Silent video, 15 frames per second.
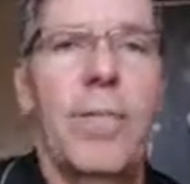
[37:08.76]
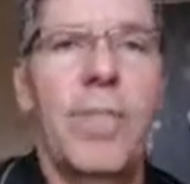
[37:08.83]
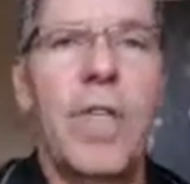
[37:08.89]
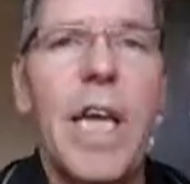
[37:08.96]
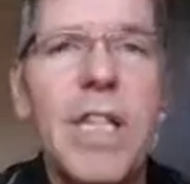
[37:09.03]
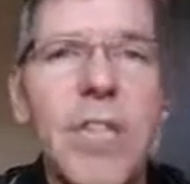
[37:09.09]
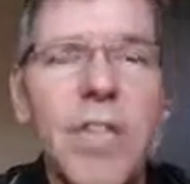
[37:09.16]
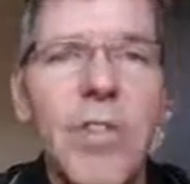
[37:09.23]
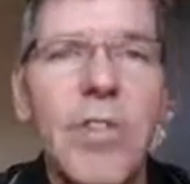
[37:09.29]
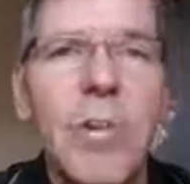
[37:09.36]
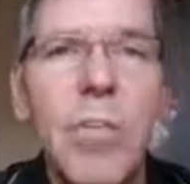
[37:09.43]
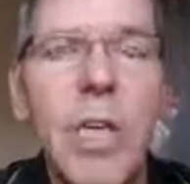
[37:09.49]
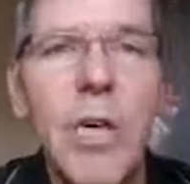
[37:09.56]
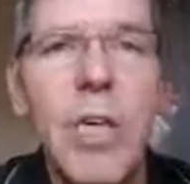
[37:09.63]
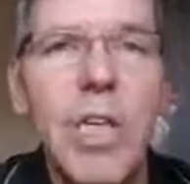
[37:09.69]
destined
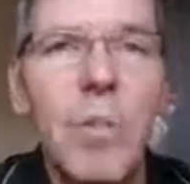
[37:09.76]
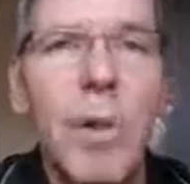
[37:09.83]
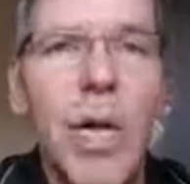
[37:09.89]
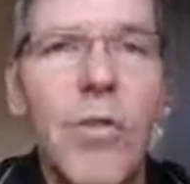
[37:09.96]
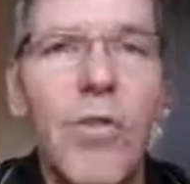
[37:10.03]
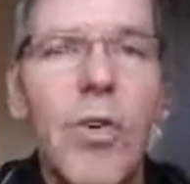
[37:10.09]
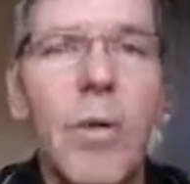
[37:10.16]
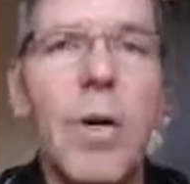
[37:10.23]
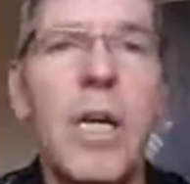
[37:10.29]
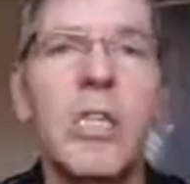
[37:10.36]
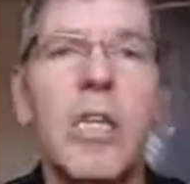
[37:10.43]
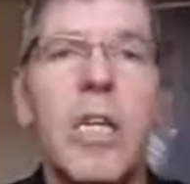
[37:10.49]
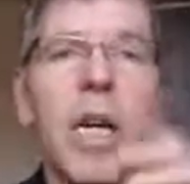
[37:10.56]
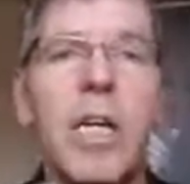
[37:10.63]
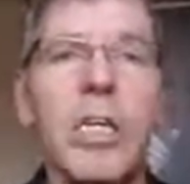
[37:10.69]
to be on this platform
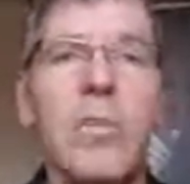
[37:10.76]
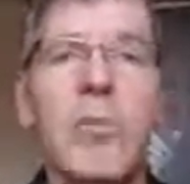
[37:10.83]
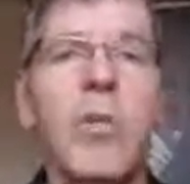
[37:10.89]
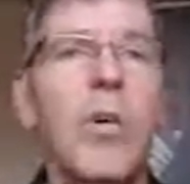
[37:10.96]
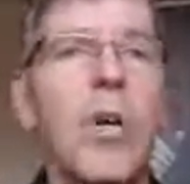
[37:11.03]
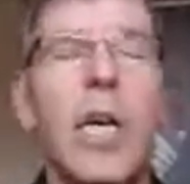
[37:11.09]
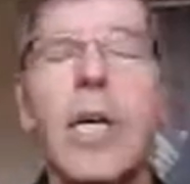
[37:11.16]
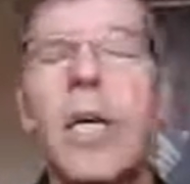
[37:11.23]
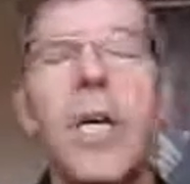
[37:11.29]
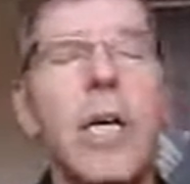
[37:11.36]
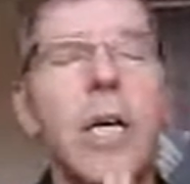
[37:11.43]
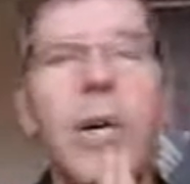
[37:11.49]
as an entrepreneur, and